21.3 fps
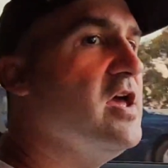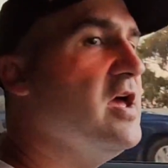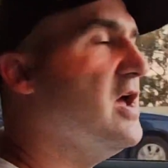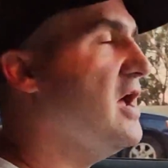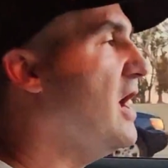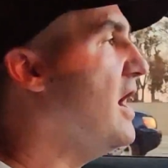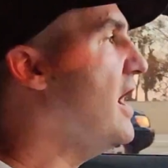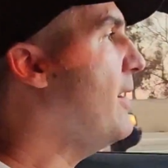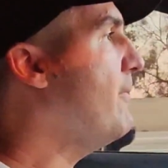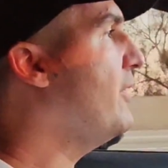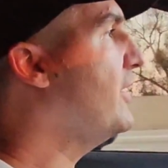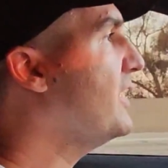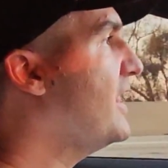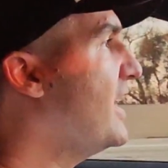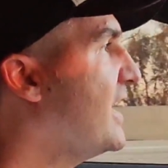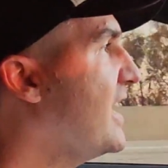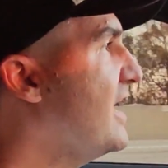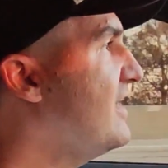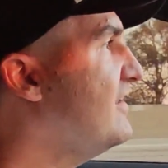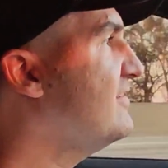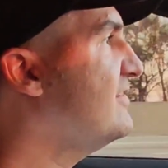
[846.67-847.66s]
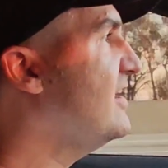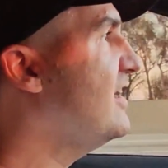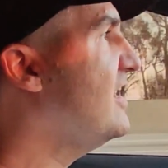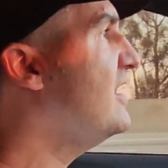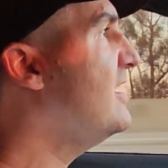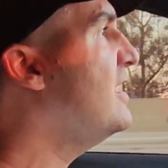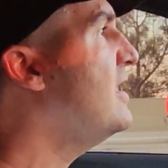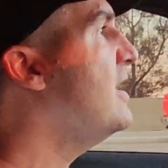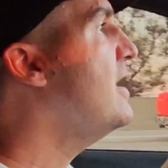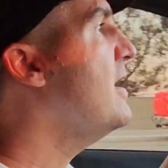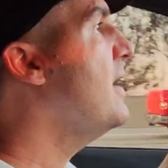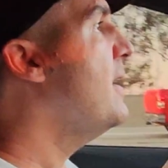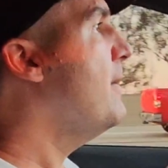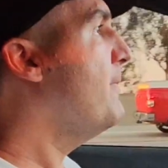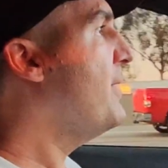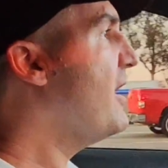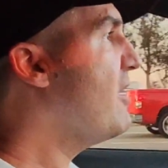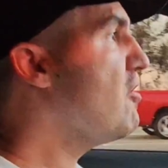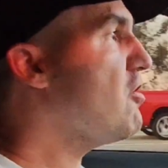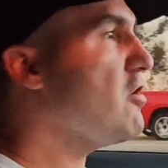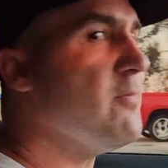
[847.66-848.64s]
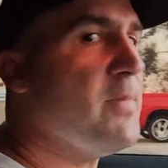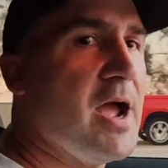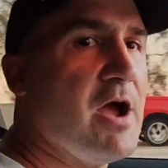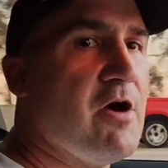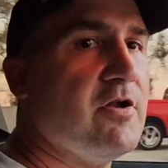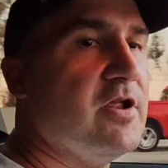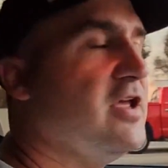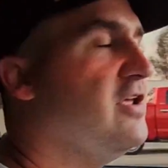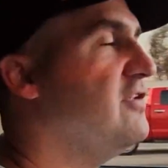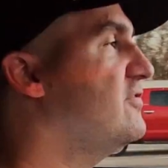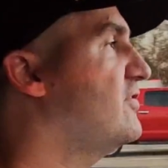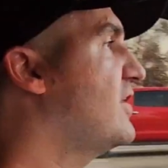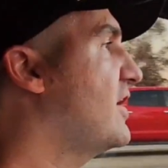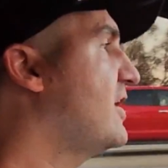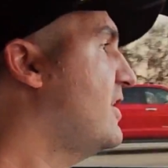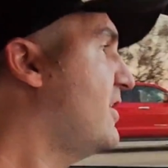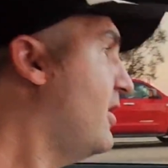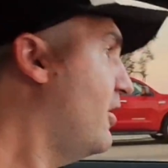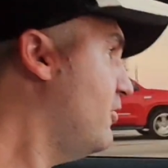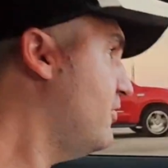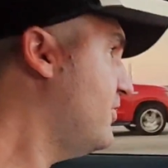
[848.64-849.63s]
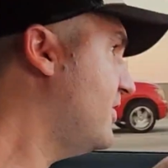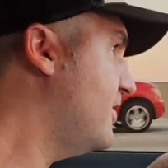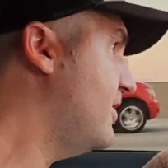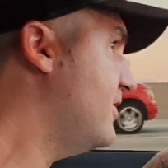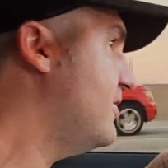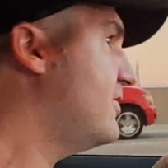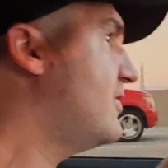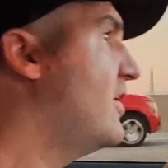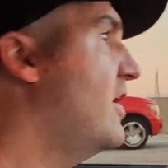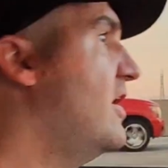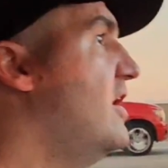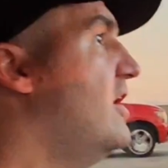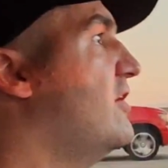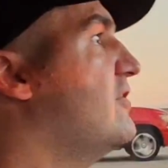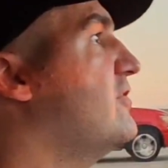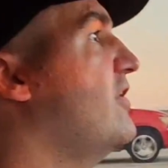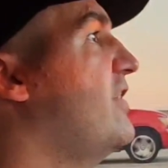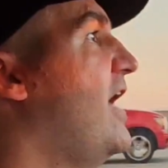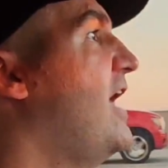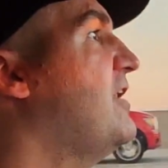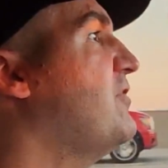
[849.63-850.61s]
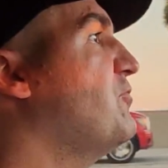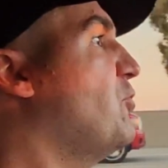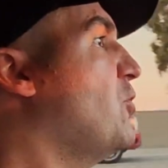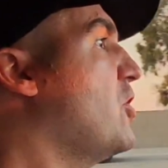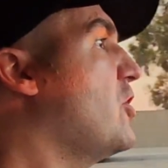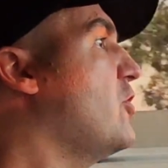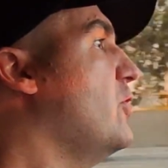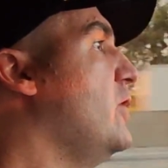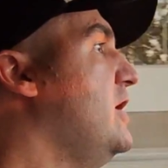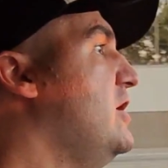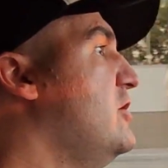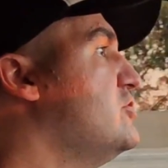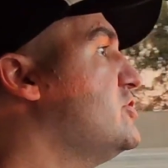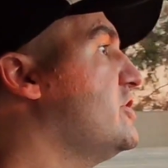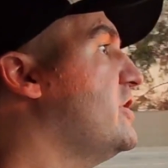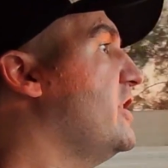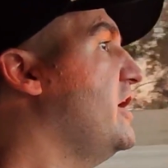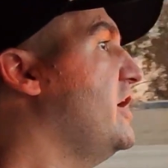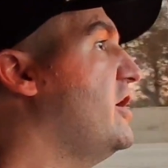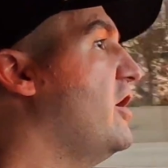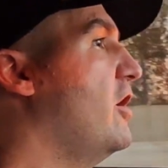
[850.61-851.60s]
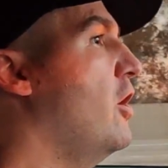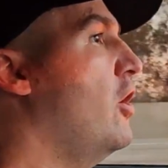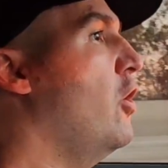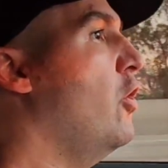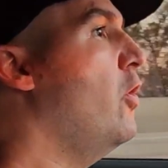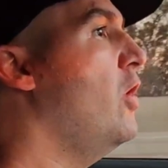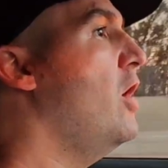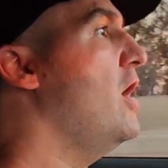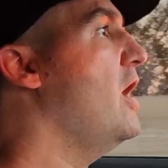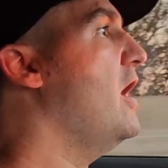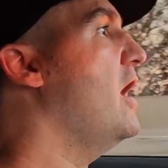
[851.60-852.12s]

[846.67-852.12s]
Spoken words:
But like I said, Paramount is the closest, so that's where we usually go.